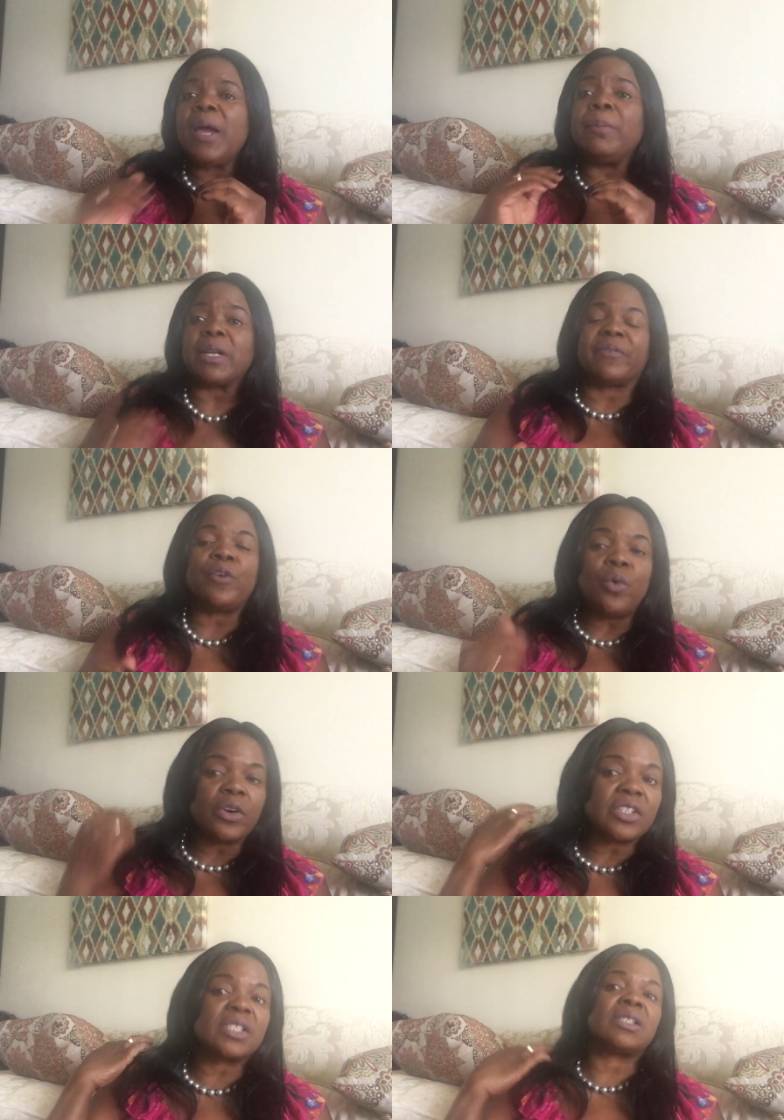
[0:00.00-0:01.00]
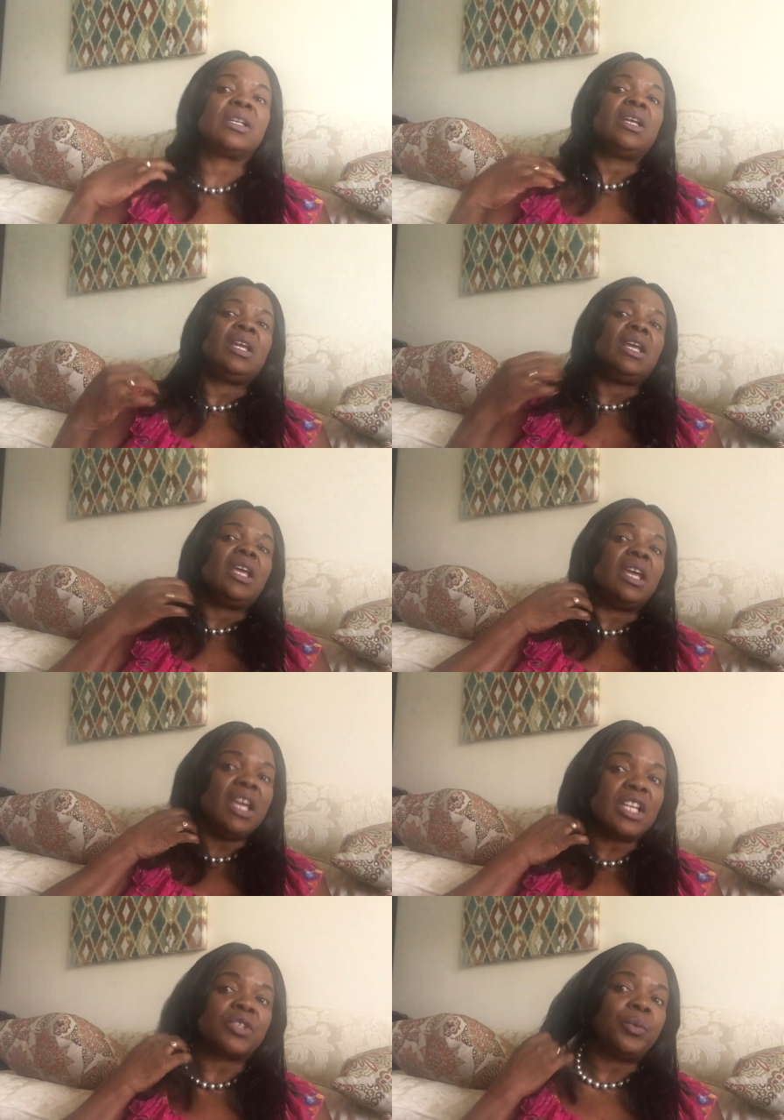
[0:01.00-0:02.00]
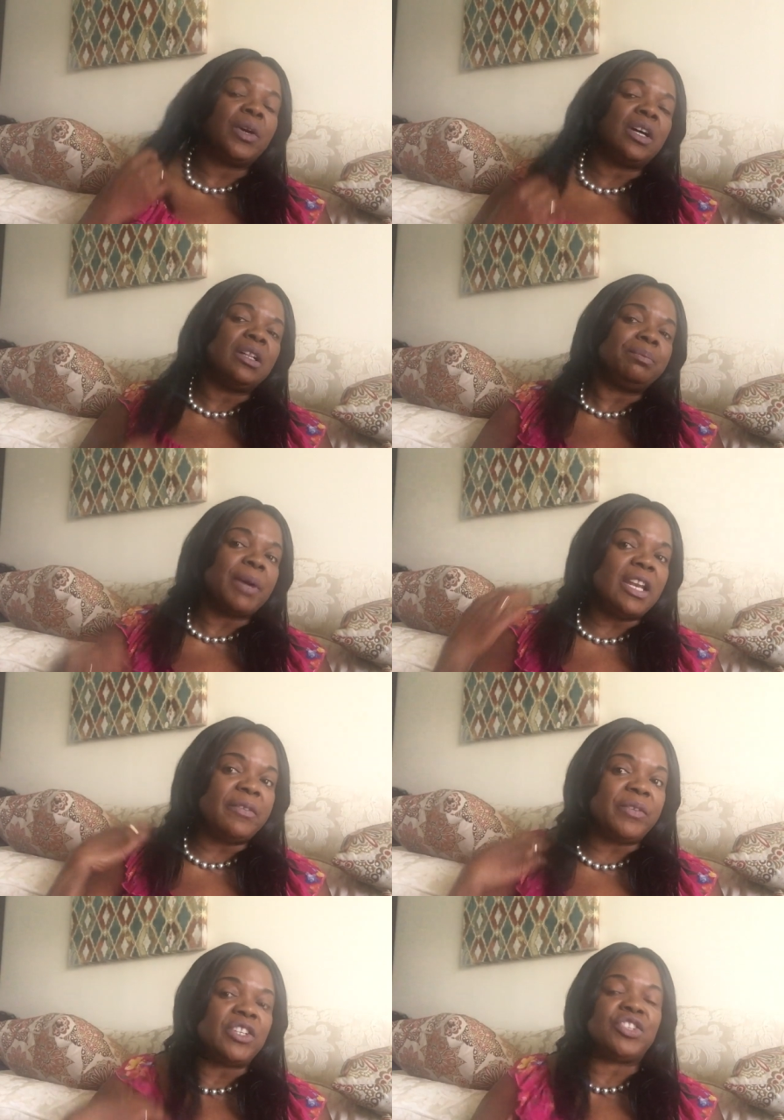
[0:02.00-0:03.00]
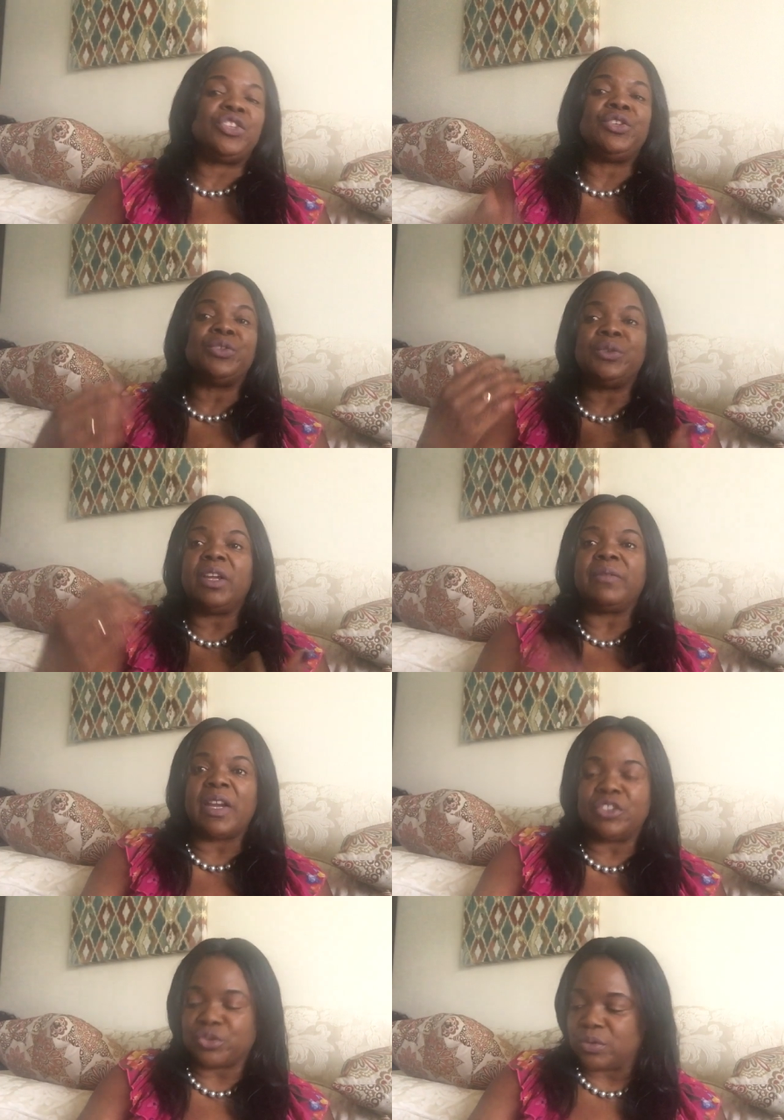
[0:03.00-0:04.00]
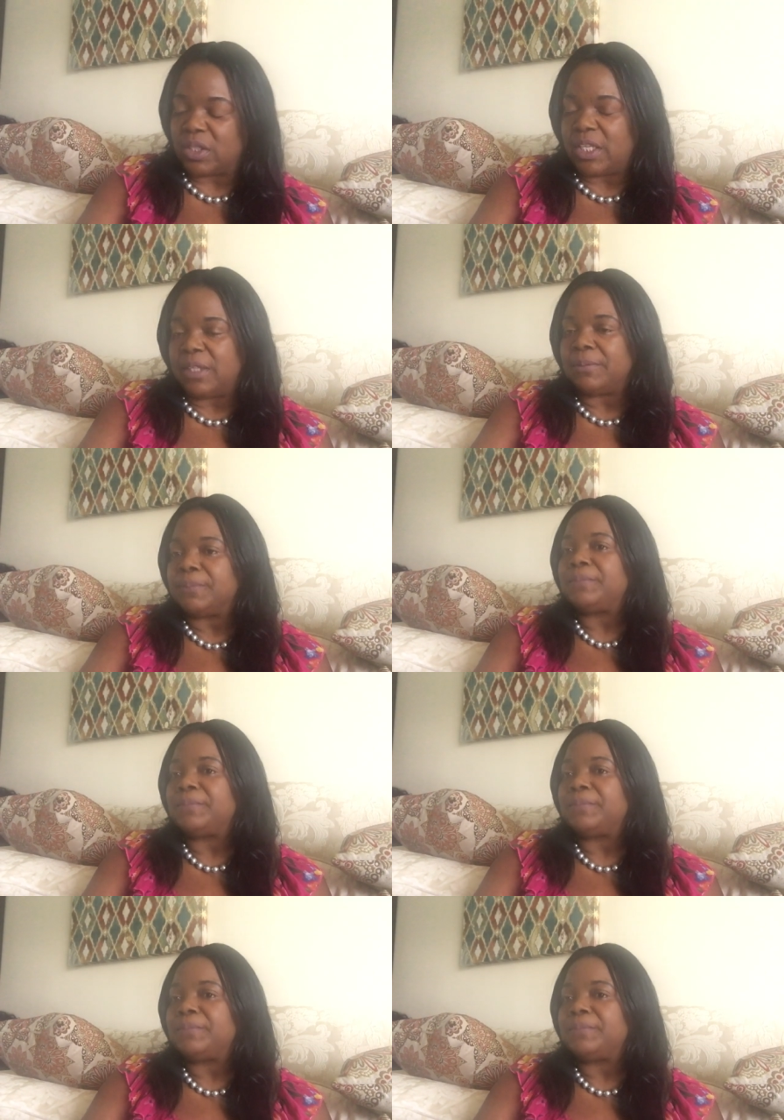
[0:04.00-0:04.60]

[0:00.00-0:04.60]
But of course, it will benefit you eventually.